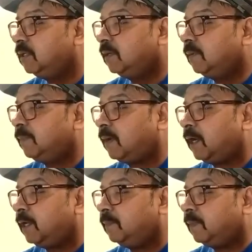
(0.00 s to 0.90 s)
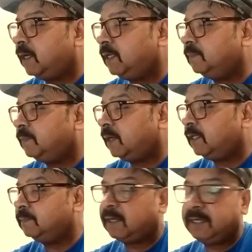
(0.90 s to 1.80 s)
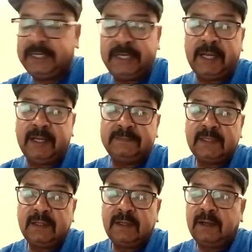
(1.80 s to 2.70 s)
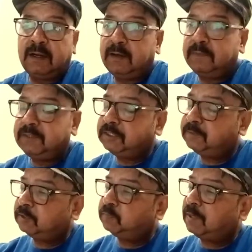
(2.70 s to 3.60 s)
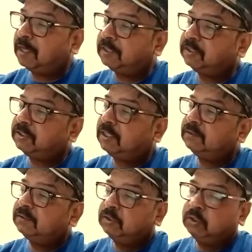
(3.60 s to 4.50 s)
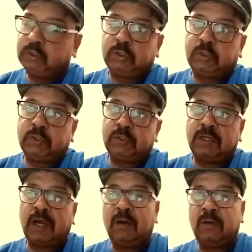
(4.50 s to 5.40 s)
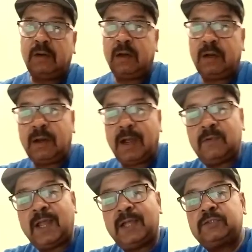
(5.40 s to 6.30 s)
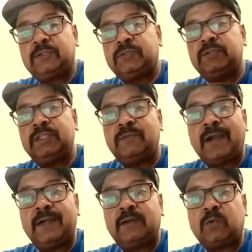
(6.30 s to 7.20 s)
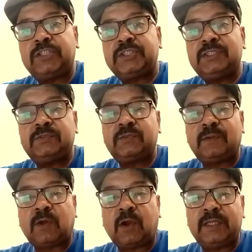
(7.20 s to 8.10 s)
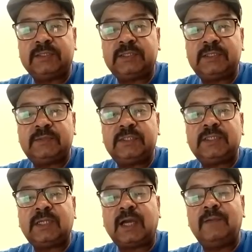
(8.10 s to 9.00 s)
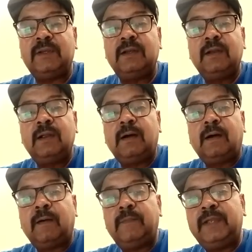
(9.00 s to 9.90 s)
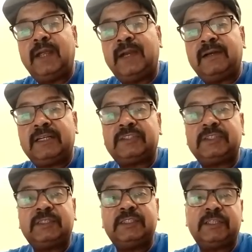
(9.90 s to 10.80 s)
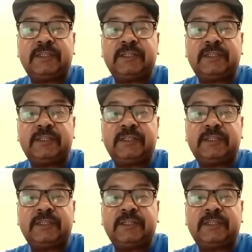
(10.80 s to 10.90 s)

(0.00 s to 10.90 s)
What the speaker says: by India with respect to Pakistan. So now I would like to invite questions from the audiences, which I will be addressing here.